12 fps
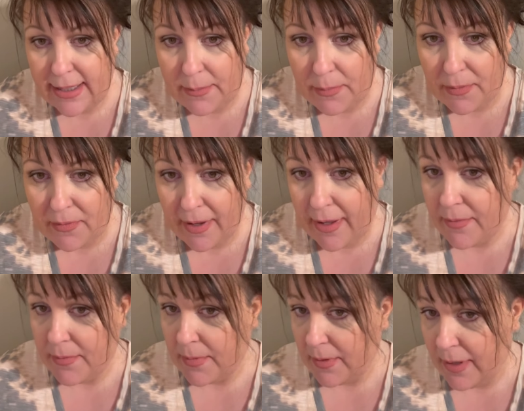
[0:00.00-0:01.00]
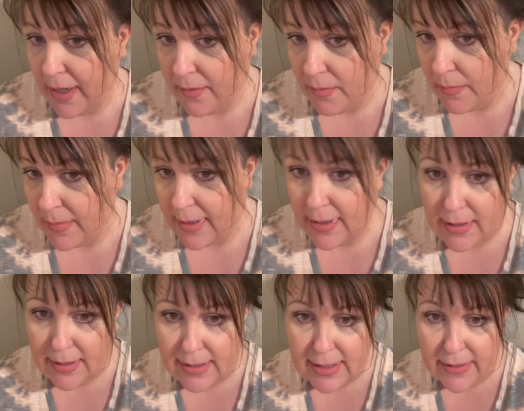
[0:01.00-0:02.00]
they provide from the government to
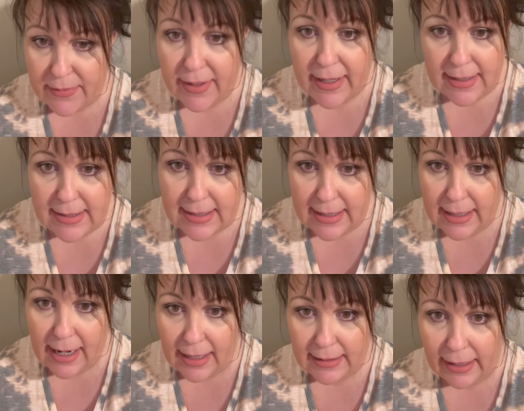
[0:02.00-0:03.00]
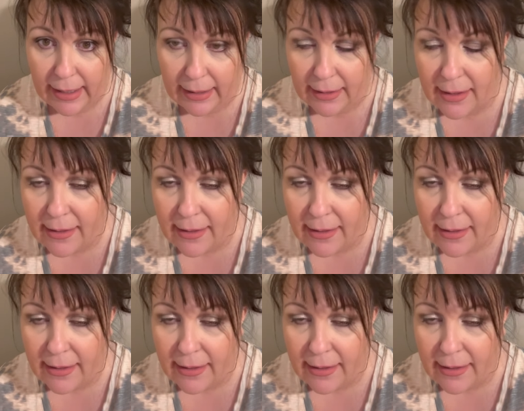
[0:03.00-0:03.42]
see if he has C19.